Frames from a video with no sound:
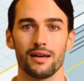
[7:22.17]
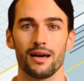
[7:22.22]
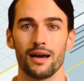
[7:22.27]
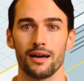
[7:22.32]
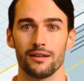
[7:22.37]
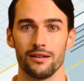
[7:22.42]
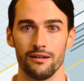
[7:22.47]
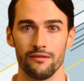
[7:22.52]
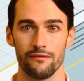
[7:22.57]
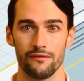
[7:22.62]

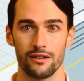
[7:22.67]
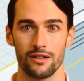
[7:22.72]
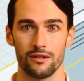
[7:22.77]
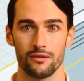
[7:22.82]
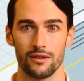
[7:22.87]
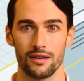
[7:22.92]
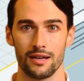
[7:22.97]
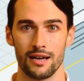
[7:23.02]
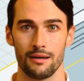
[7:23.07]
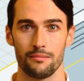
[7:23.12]
and
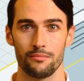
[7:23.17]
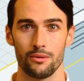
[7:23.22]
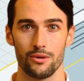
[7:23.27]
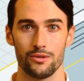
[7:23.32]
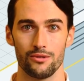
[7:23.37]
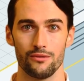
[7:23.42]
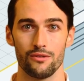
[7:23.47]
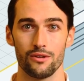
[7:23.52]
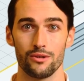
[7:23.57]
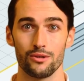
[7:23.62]
configuring
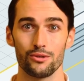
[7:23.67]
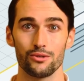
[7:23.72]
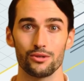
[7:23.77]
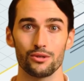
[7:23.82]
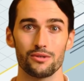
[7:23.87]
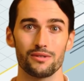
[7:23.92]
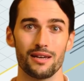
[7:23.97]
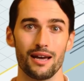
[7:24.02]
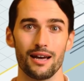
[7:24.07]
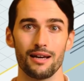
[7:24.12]
inputs for
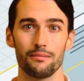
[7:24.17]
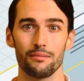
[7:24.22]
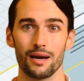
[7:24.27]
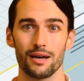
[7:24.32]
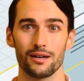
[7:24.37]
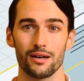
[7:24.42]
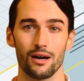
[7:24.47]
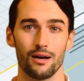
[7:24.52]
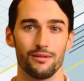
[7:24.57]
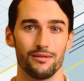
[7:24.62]
user data by
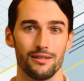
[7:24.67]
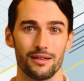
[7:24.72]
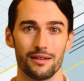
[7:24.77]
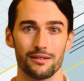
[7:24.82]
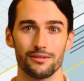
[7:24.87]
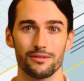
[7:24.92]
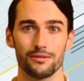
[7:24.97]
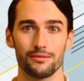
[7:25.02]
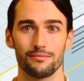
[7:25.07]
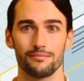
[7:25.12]

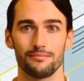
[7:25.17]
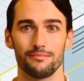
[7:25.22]
context.